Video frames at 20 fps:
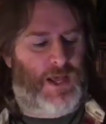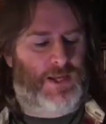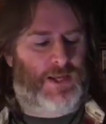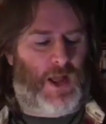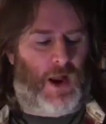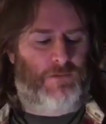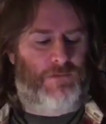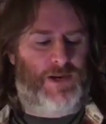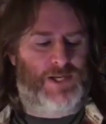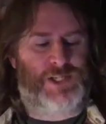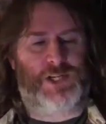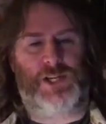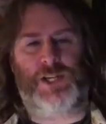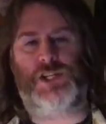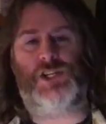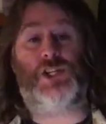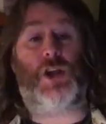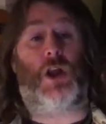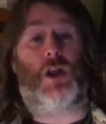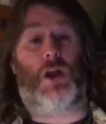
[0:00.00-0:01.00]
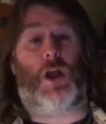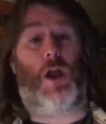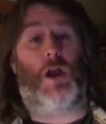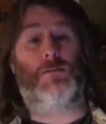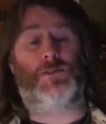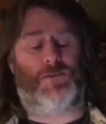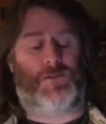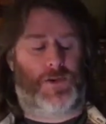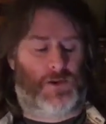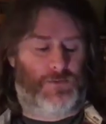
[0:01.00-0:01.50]
Guy Ritchie Sherlock
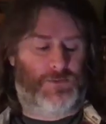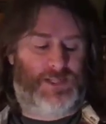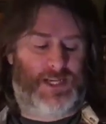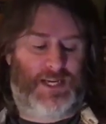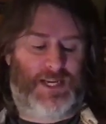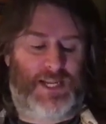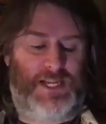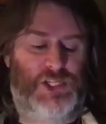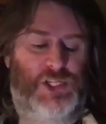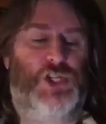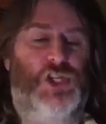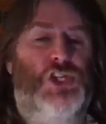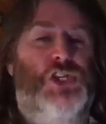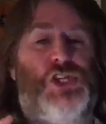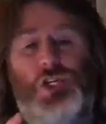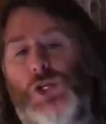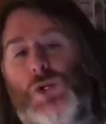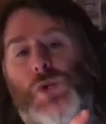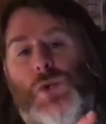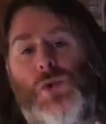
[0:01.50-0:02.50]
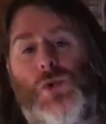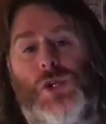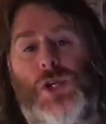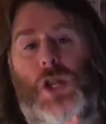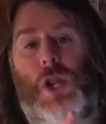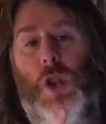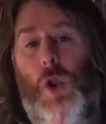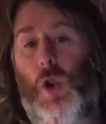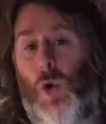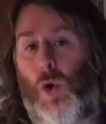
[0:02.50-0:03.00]
Holmes films? It is Jude
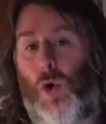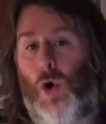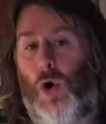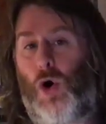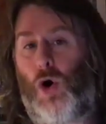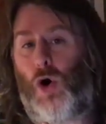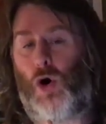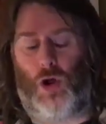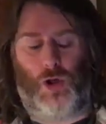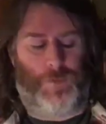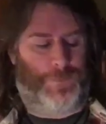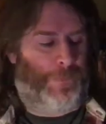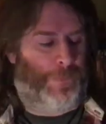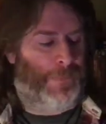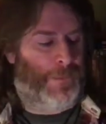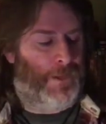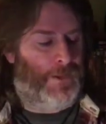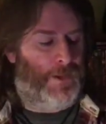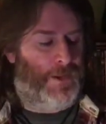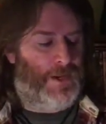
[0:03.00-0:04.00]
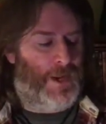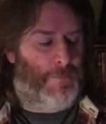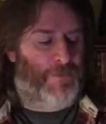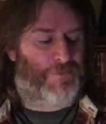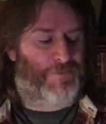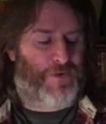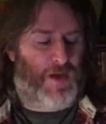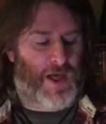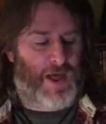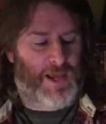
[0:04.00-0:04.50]
Law. Number
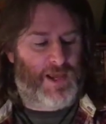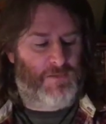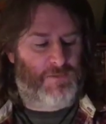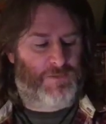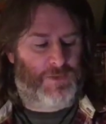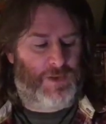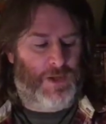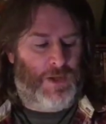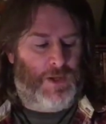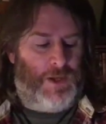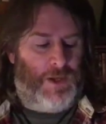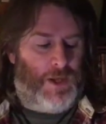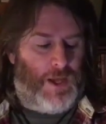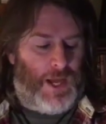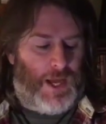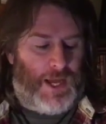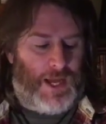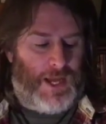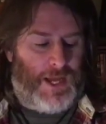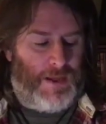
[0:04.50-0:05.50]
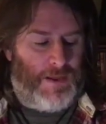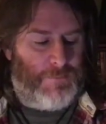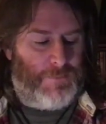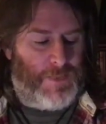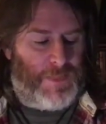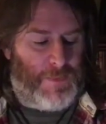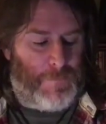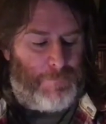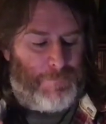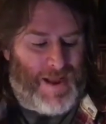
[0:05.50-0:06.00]
five,
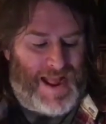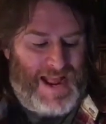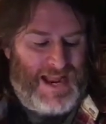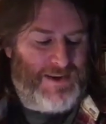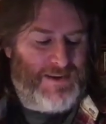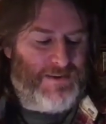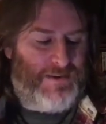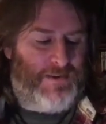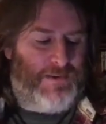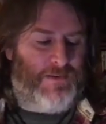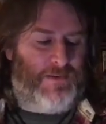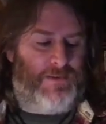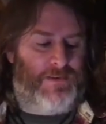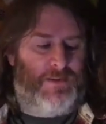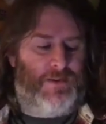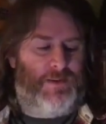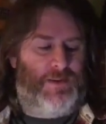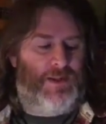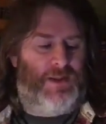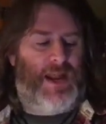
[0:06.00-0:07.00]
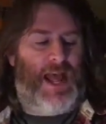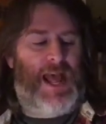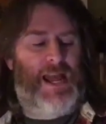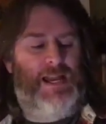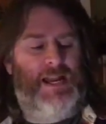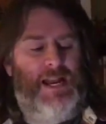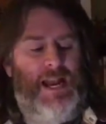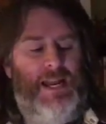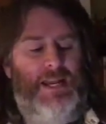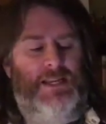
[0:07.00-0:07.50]
the band that
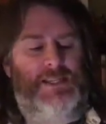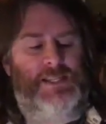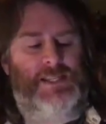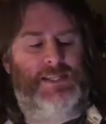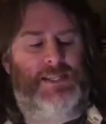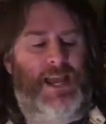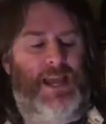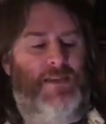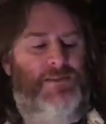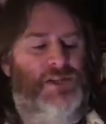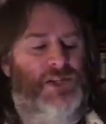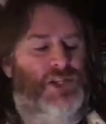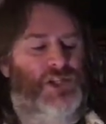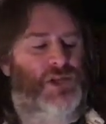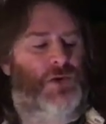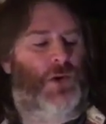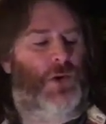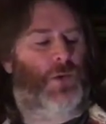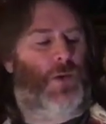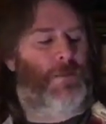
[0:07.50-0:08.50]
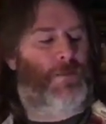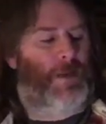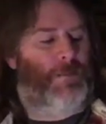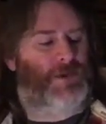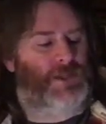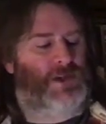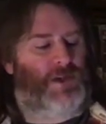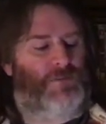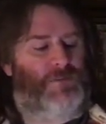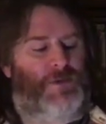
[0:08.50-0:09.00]
Annie Lennox and Dave Stewart were
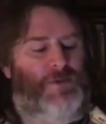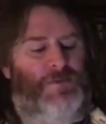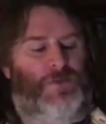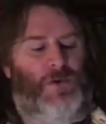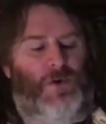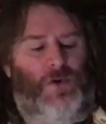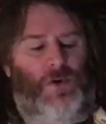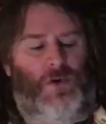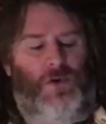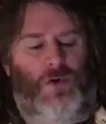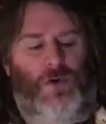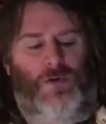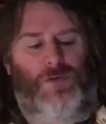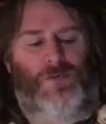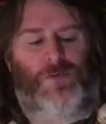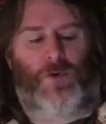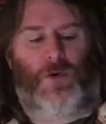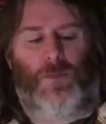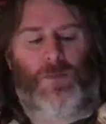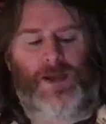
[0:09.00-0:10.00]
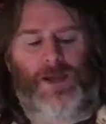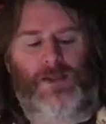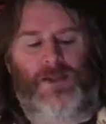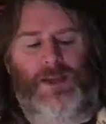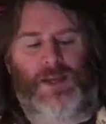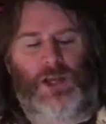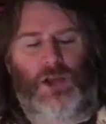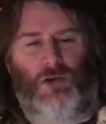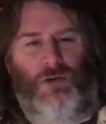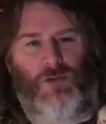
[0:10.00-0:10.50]
members of before forming
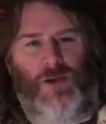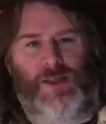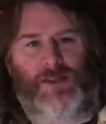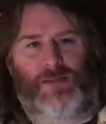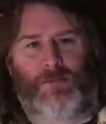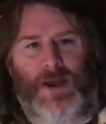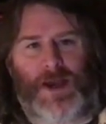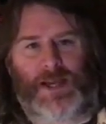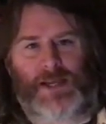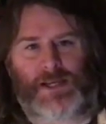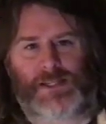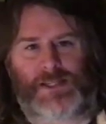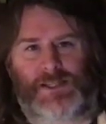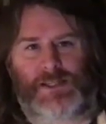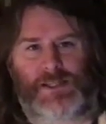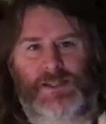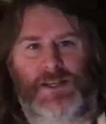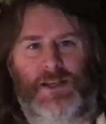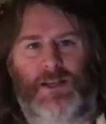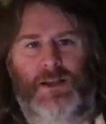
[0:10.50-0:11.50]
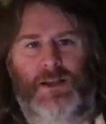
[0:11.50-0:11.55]
the Eurythmics,